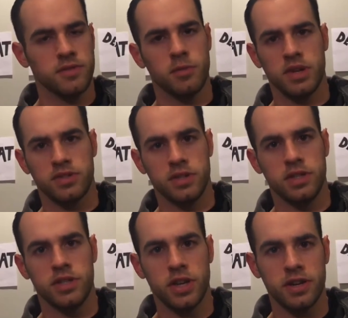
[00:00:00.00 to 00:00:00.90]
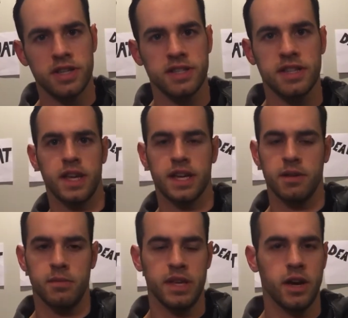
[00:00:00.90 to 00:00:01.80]
for muscle endurance, that
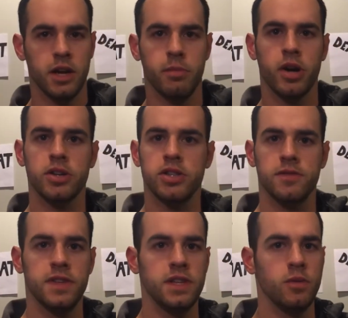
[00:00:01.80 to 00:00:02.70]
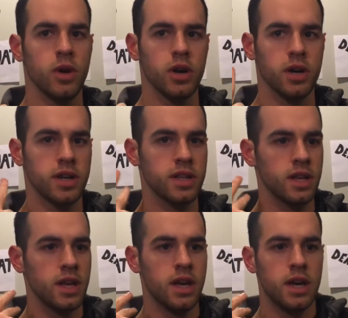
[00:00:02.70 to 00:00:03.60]
could be hypertrophy work,
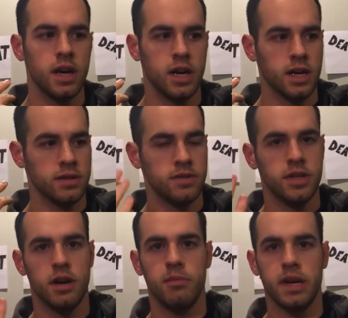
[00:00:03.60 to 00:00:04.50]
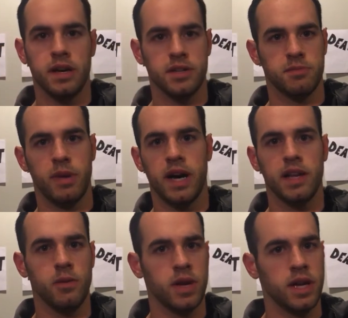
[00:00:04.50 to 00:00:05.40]
dumbbells,
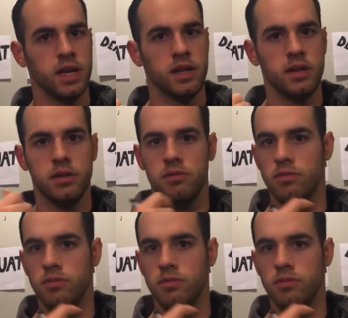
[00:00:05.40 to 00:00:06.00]
body weight,